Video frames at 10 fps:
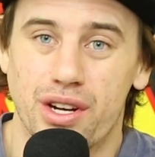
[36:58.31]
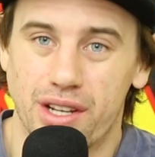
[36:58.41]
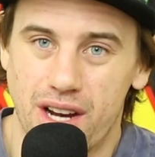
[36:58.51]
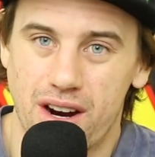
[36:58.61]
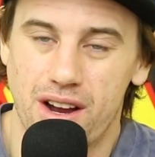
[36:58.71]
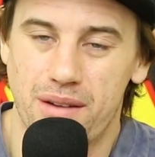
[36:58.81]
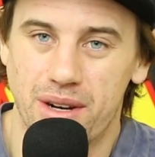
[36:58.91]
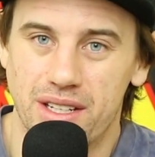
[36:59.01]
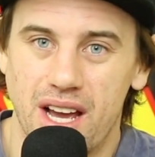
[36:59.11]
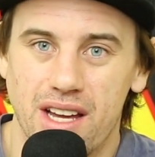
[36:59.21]
going to carry on
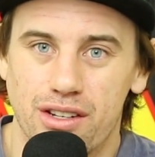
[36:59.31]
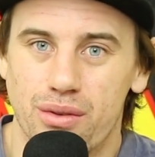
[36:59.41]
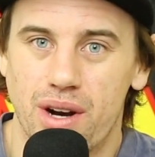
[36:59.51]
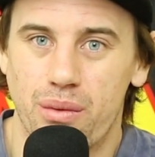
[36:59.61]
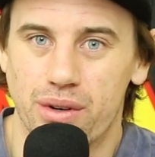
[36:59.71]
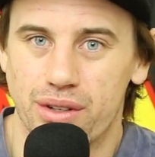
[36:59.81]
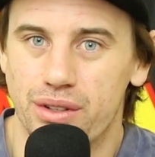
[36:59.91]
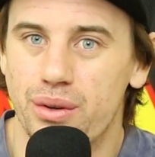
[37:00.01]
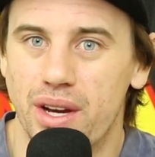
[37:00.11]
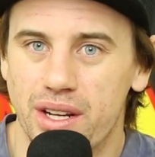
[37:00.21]
my day and do what I wanted to do